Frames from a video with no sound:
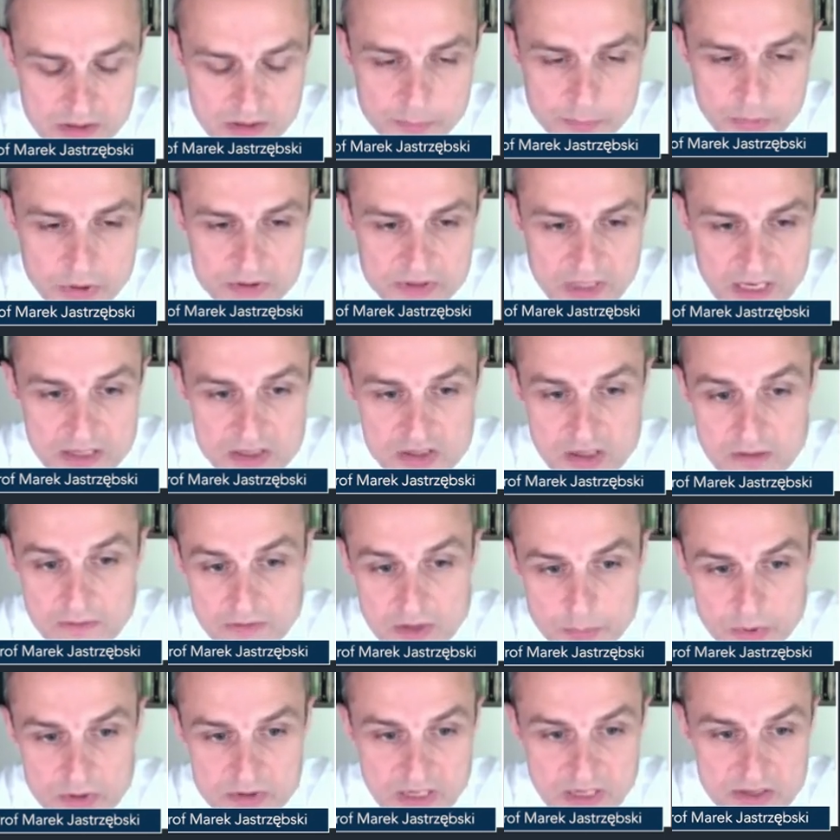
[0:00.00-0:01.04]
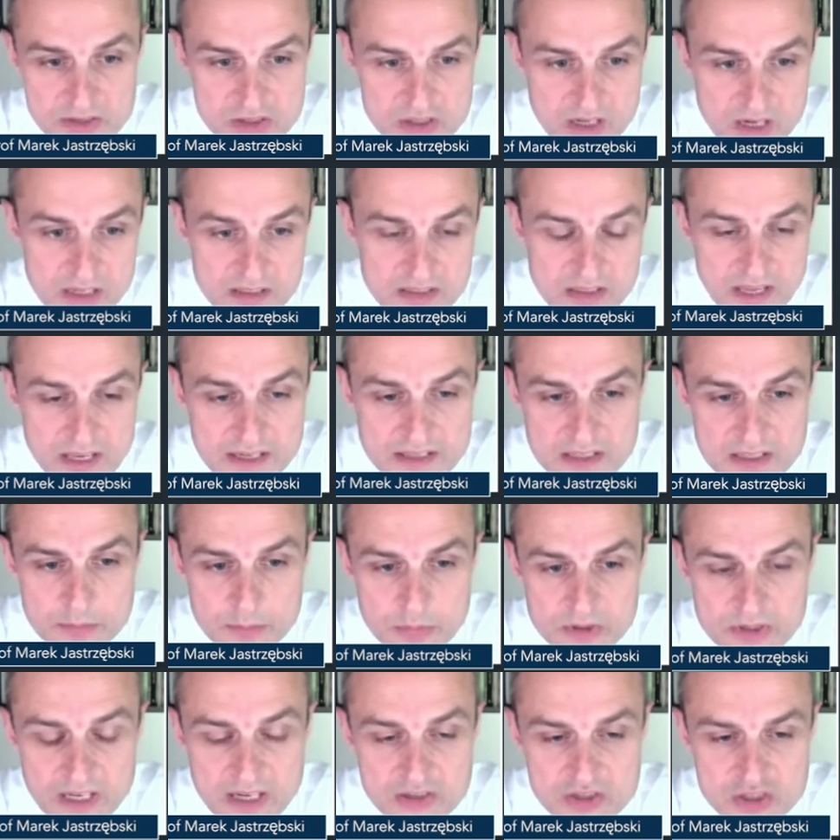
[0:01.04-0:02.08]
potential, V potential, and the HL
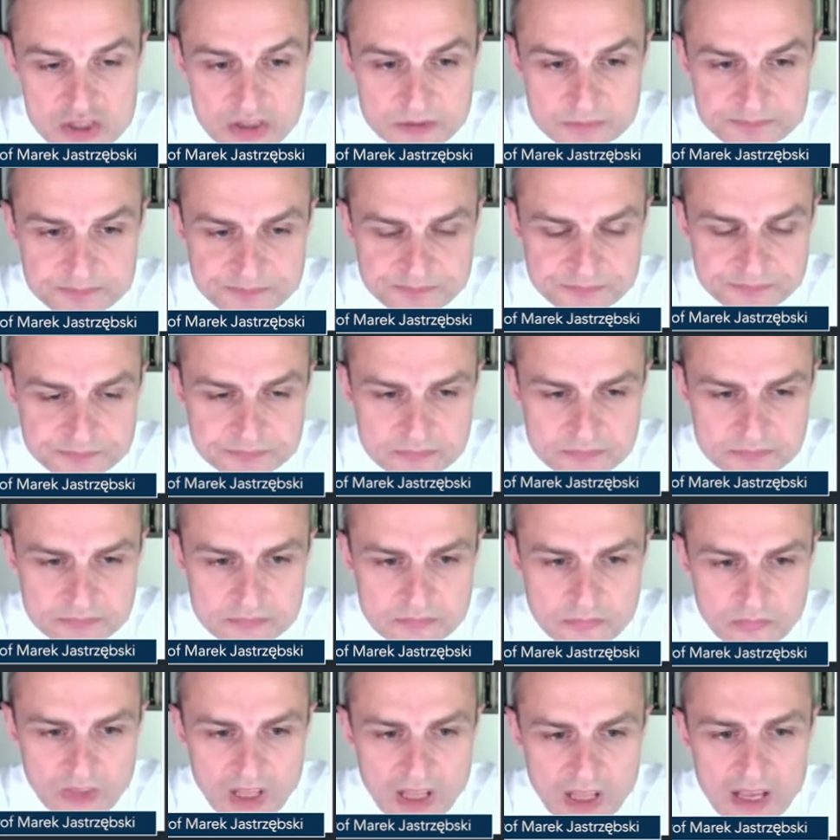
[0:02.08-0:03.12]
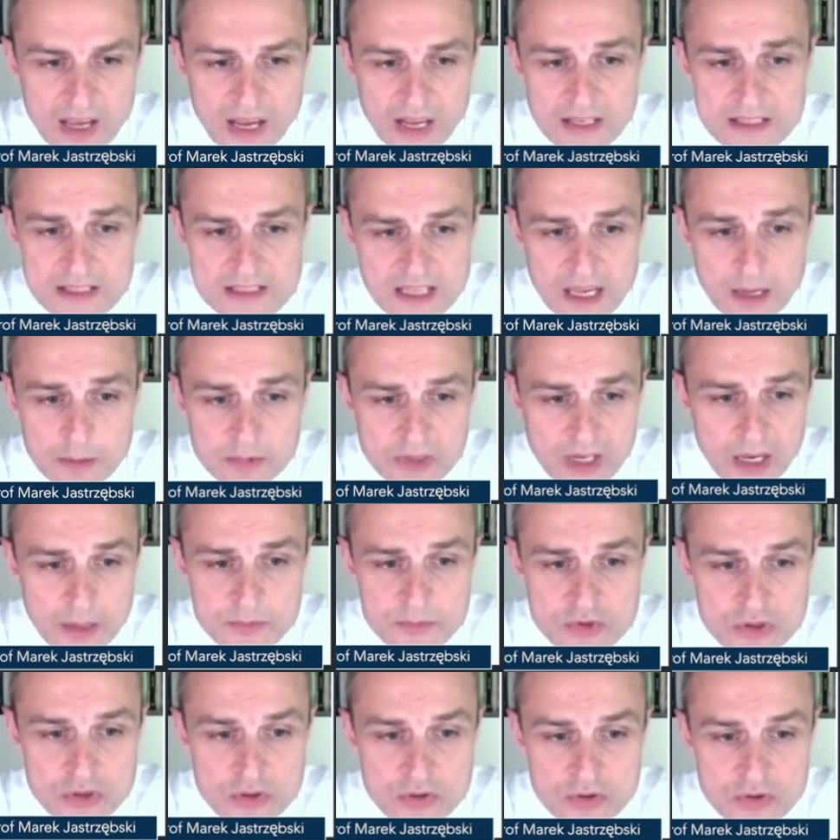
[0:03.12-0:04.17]
potential. And
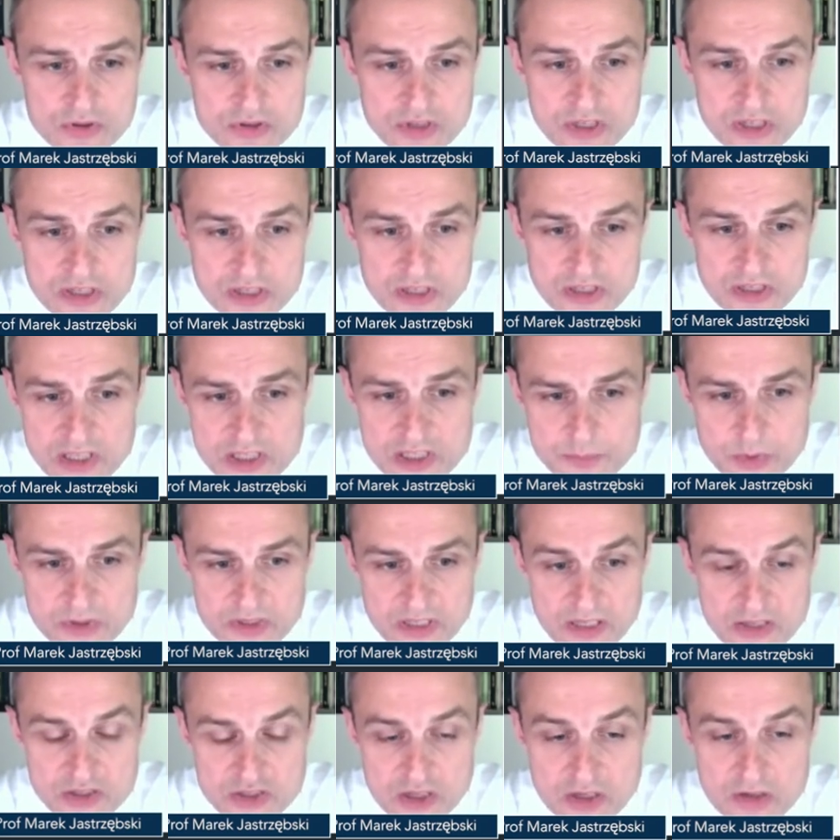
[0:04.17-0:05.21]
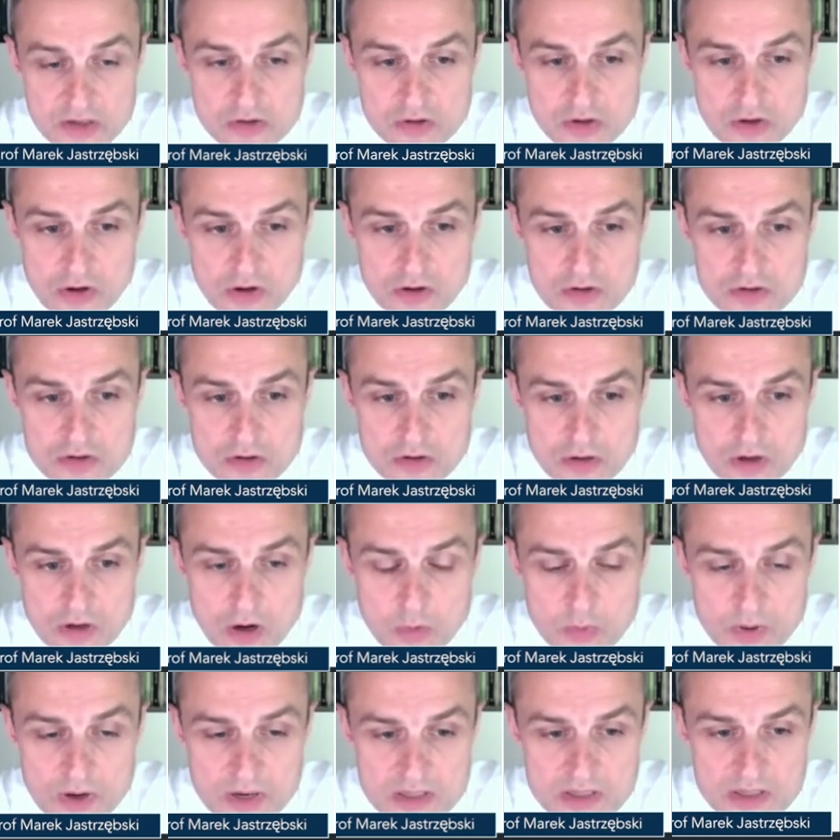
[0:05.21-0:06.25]
sometimes you see the His potential, so you also
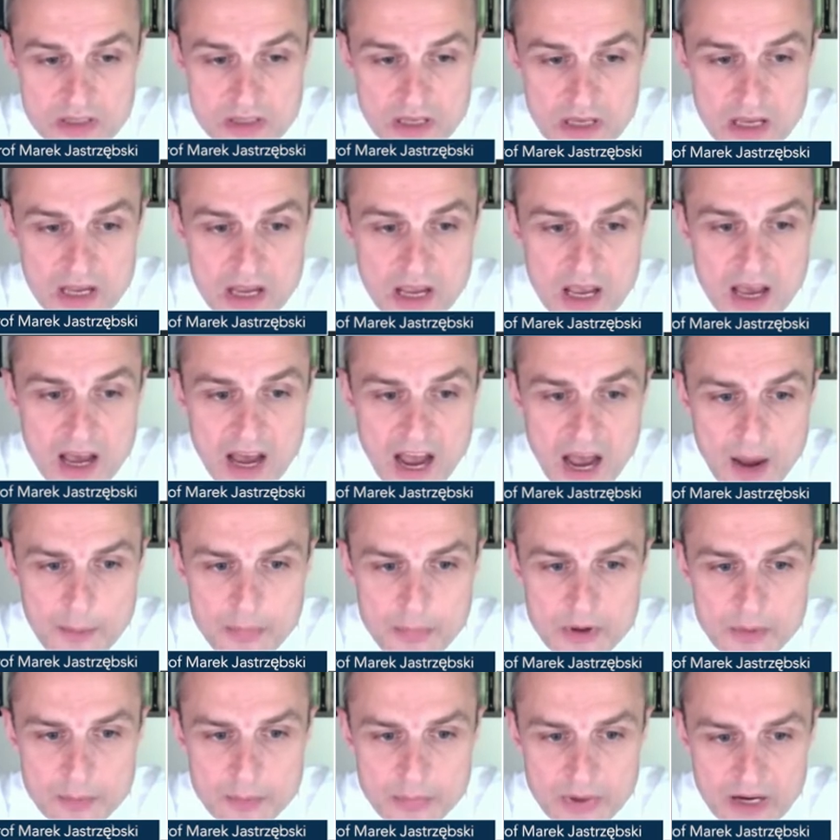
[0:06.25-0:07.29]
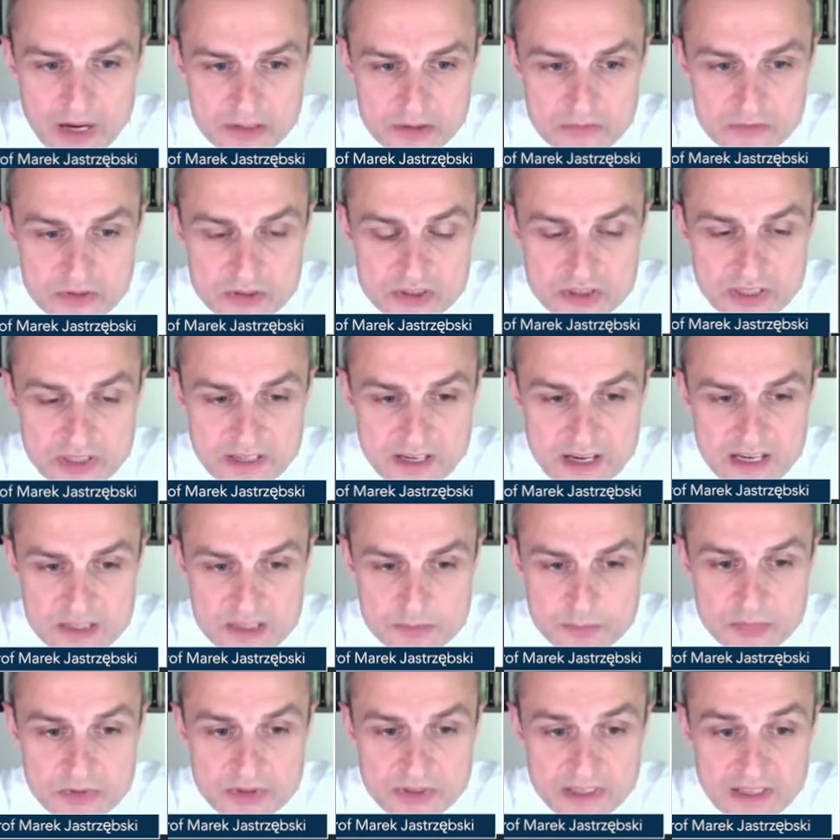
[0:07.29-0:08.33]
know where is the upper part of the
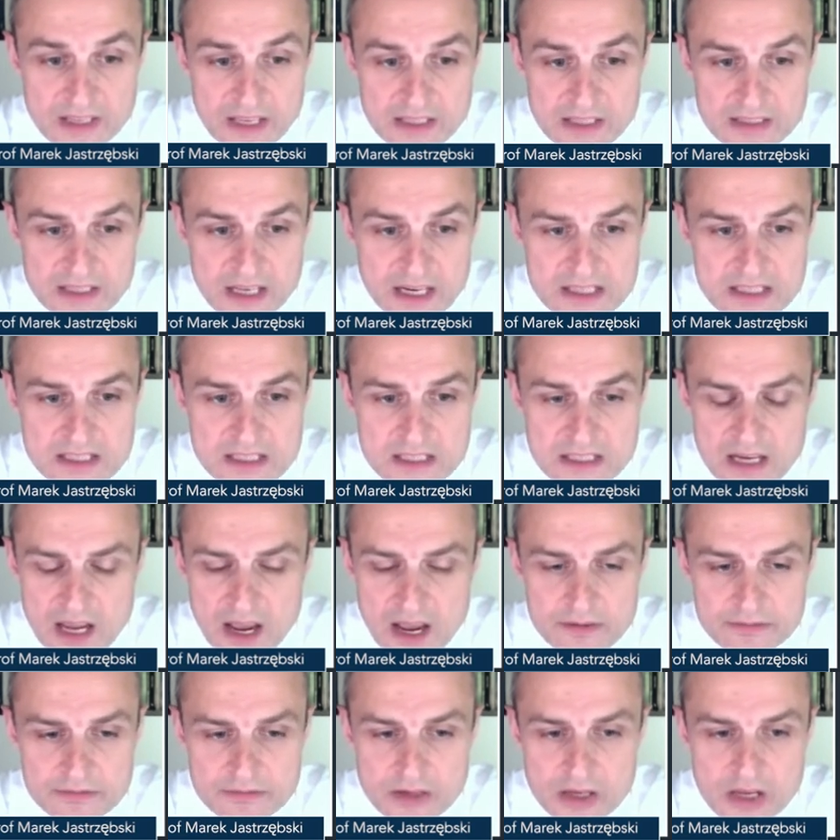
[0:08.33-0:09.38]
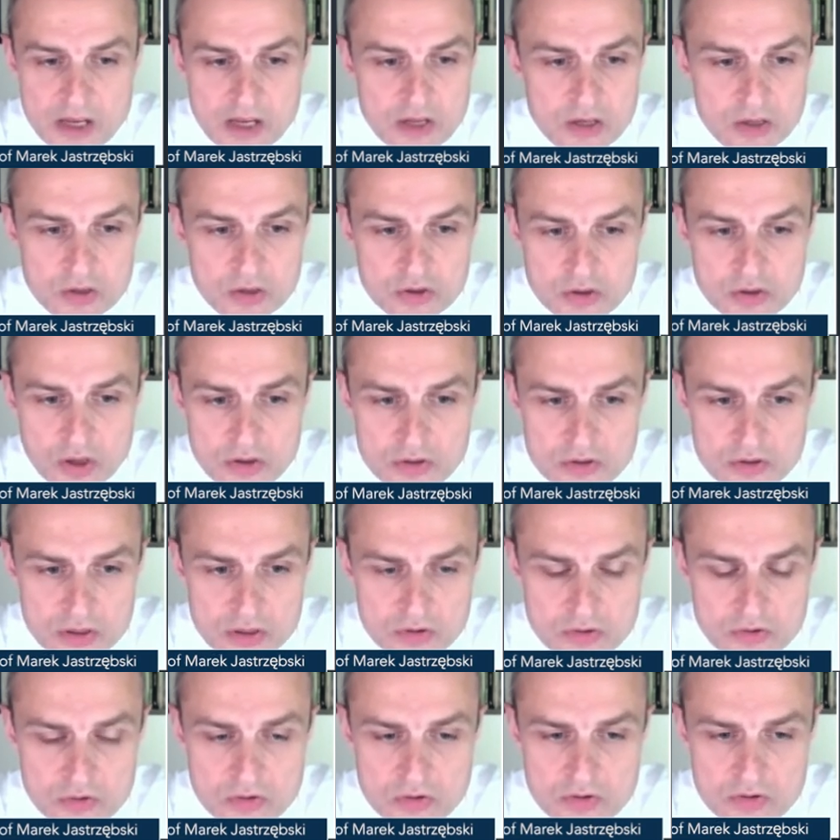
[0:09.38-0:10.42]
tricuspid ring, and that's enough. You don't need
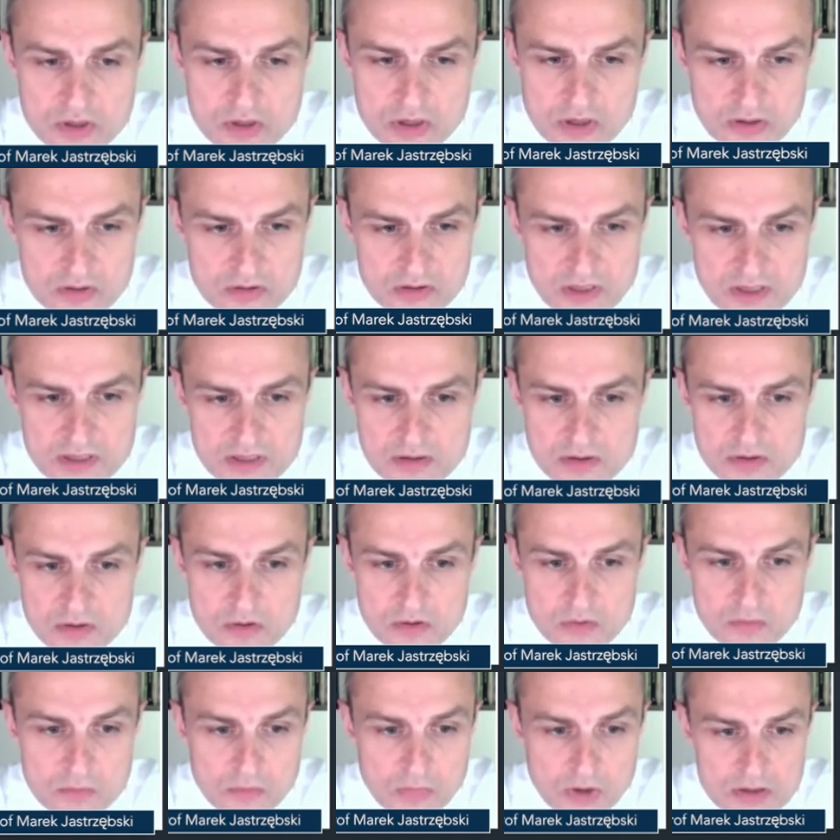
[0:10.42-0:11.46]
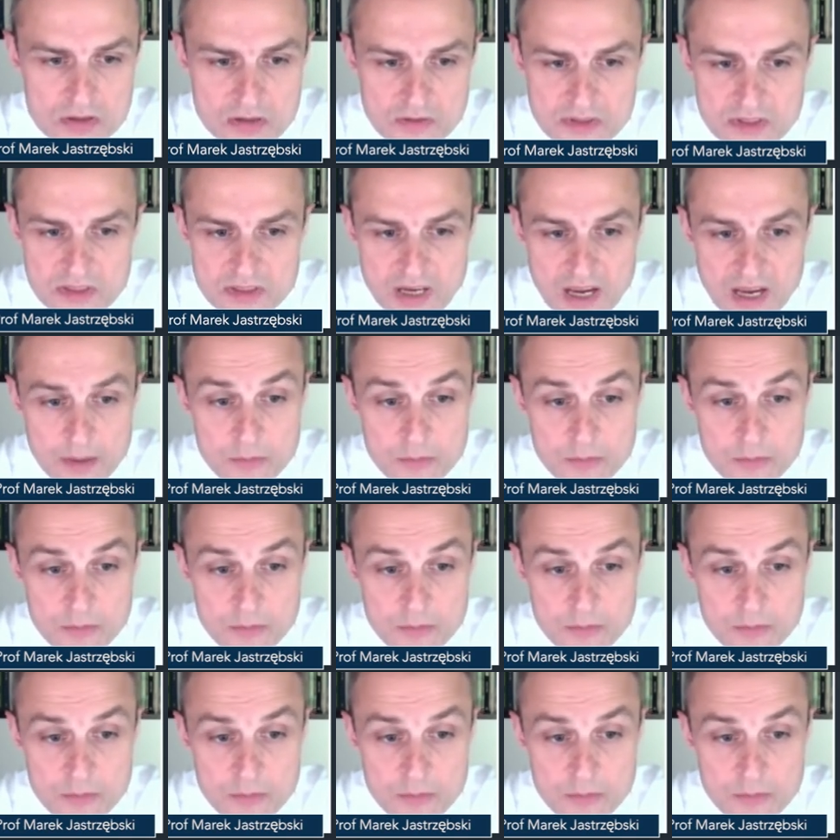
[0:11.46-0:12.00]
to use the contrast. You Most of the